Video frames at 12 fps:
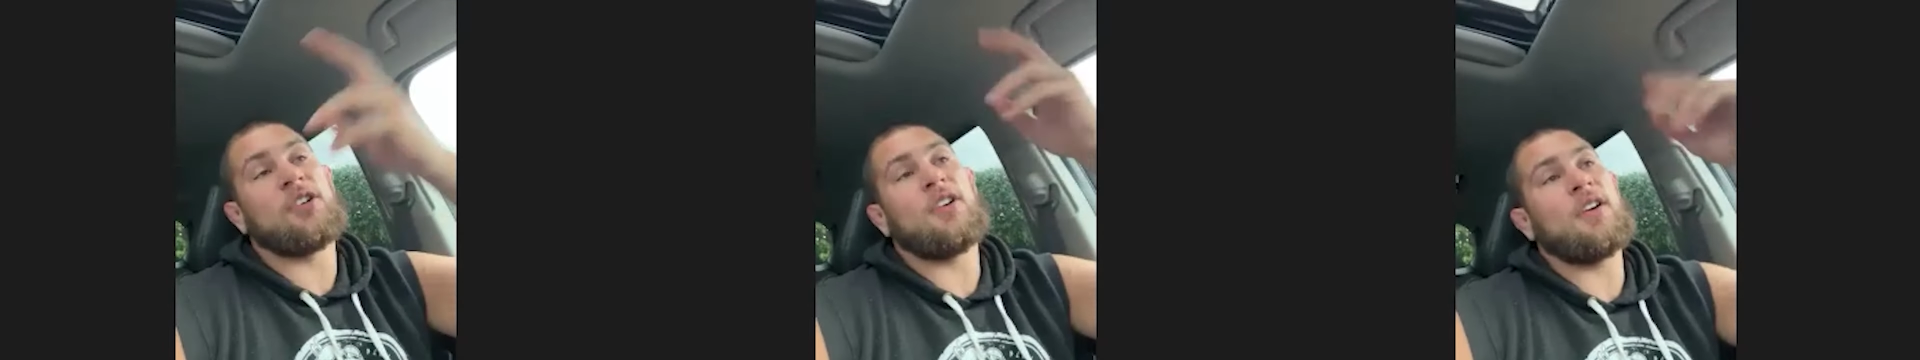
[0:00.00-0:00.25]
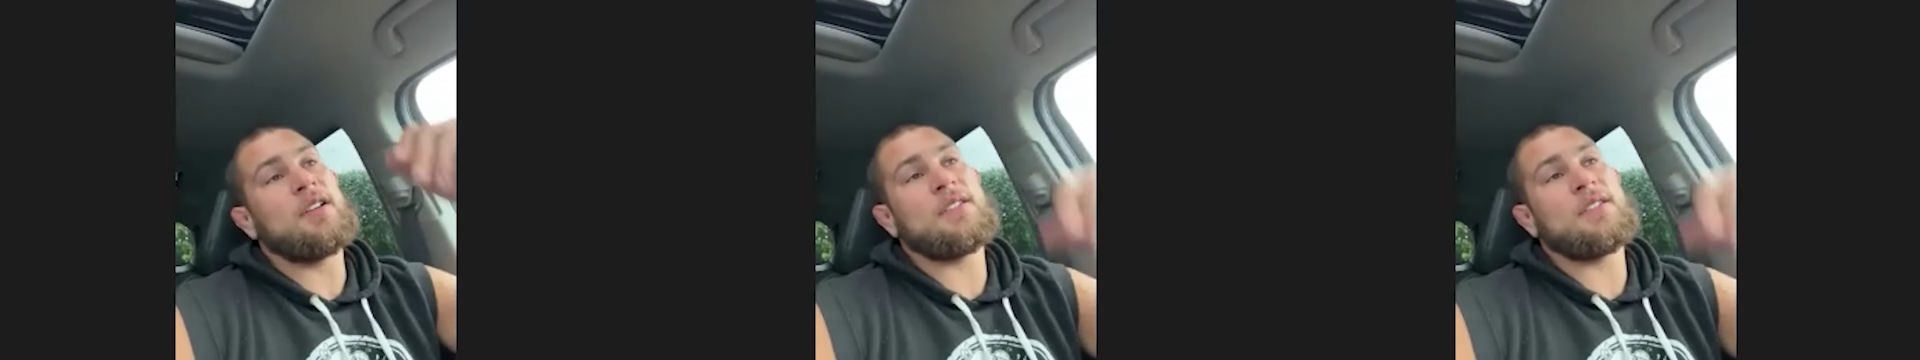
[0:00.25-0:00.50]

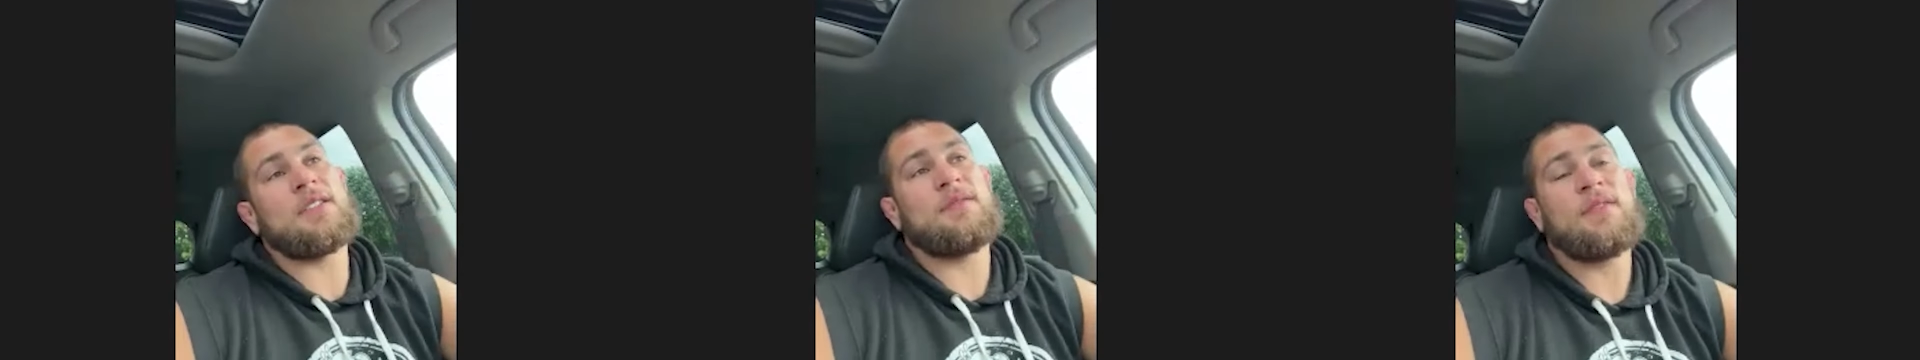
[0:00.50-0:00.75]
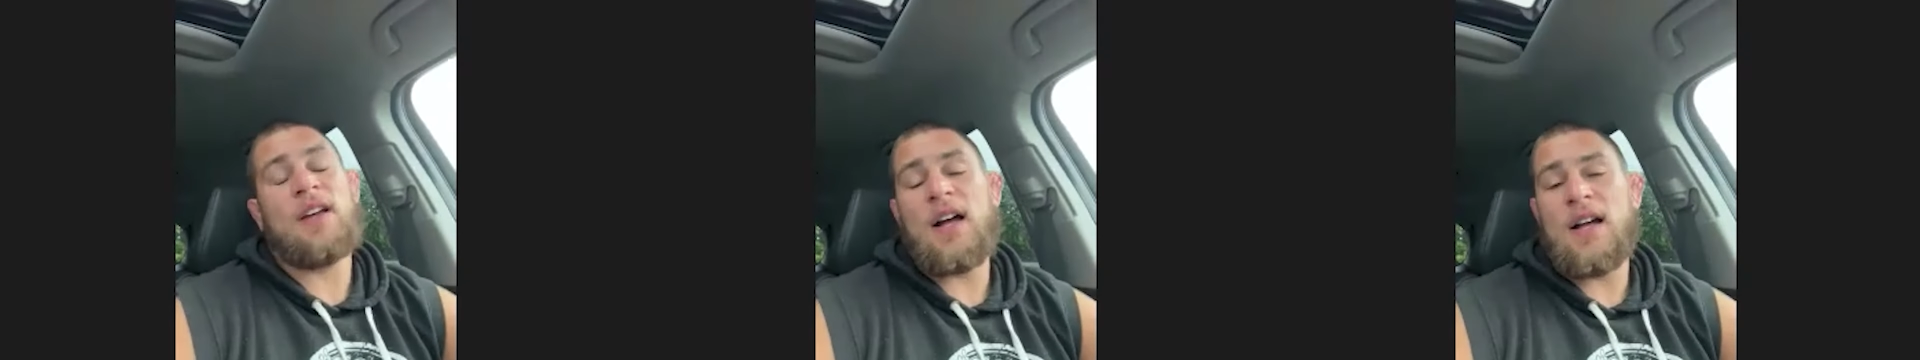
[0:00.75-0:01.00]
played
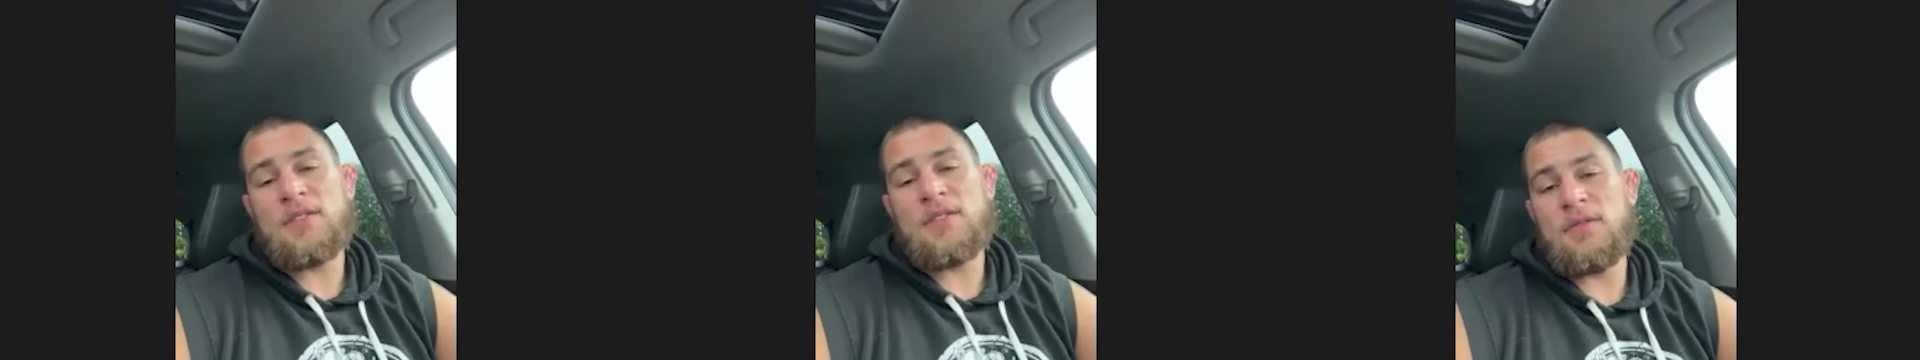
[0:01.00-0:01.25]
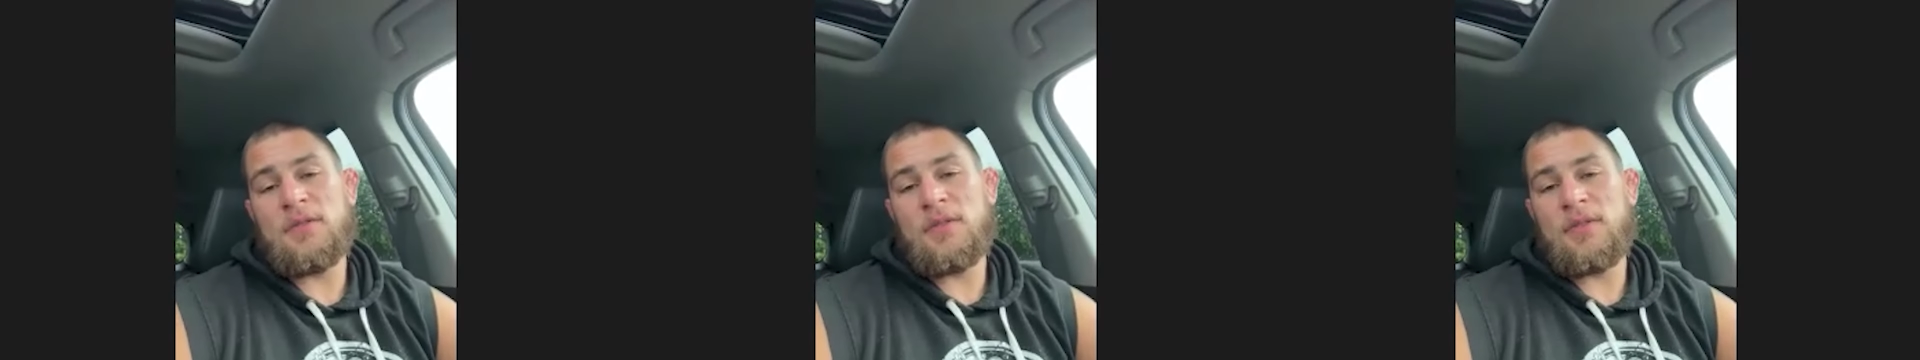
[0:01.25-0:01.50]
lacrosse in
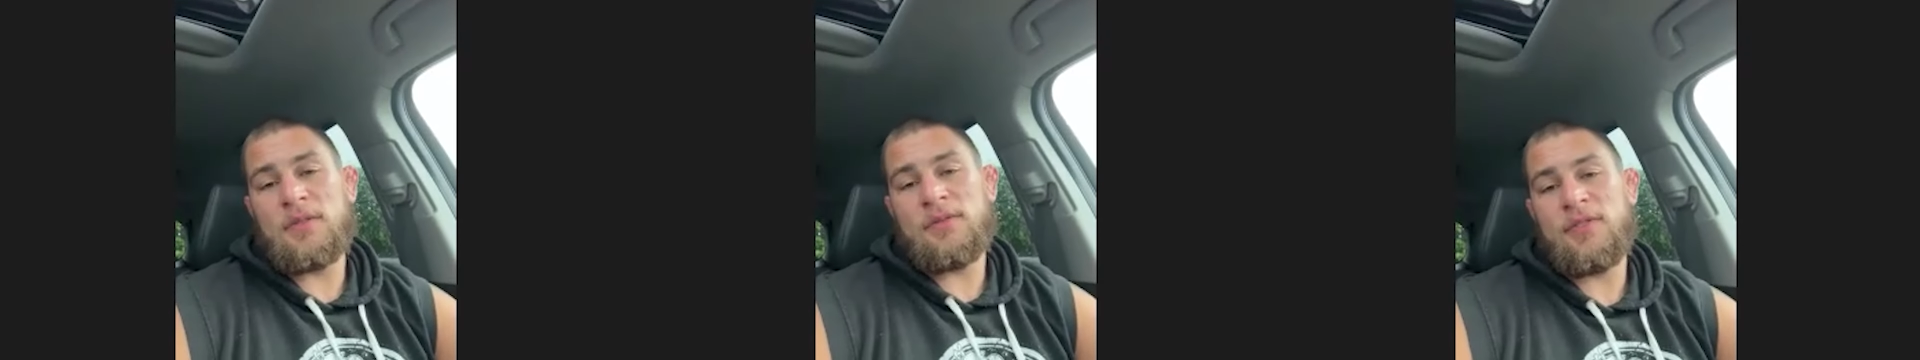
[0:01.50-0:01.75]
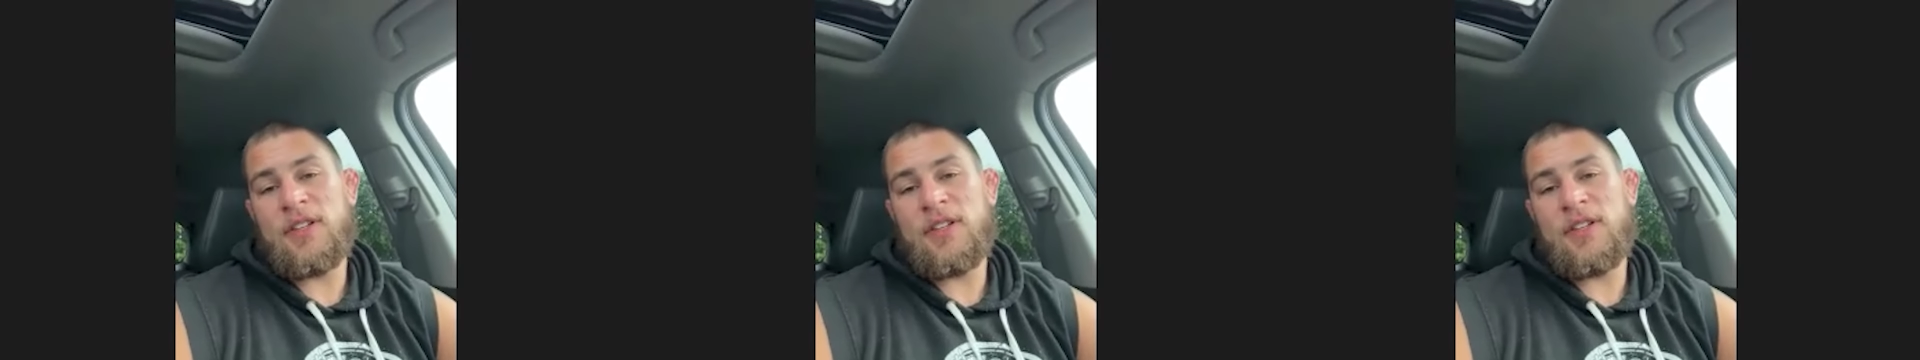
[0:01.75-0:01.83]
high school,